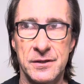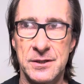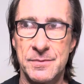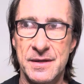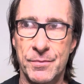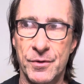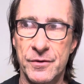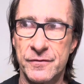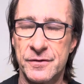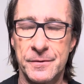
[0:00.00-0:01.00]
to be
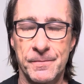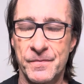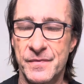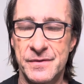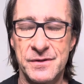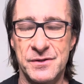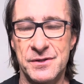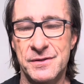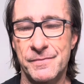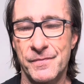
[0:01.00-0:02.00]
approved,
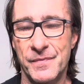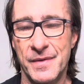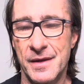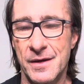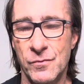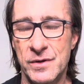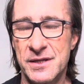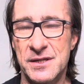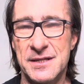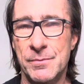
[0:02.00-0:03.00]
just we
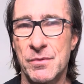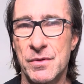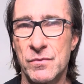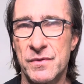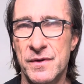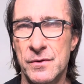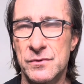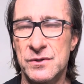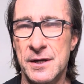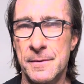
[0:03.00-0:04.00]
need to supplement with
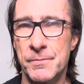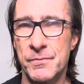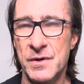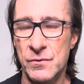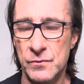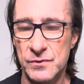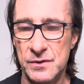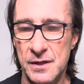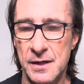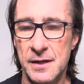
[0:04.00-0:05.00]
those um, minerals.
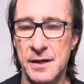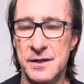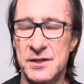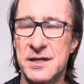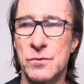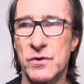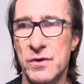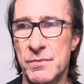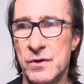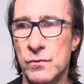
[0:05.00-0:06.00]
And together with
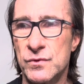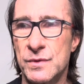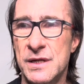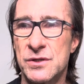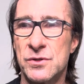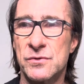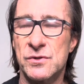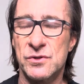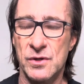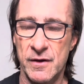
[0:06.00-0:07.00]
the minerals, we need to
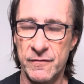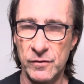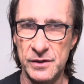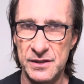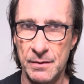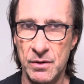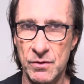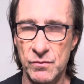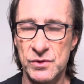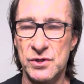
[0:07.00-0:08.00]
uh, fully
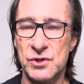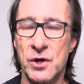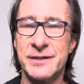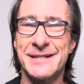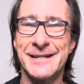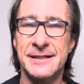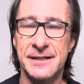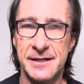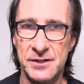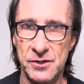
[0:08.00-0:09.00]
supplement, which is 90
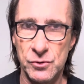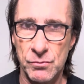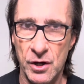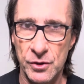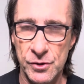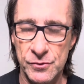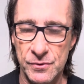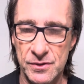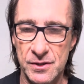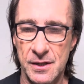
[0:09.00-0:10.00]
declared essential
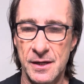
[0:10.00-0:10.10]
micronutrients.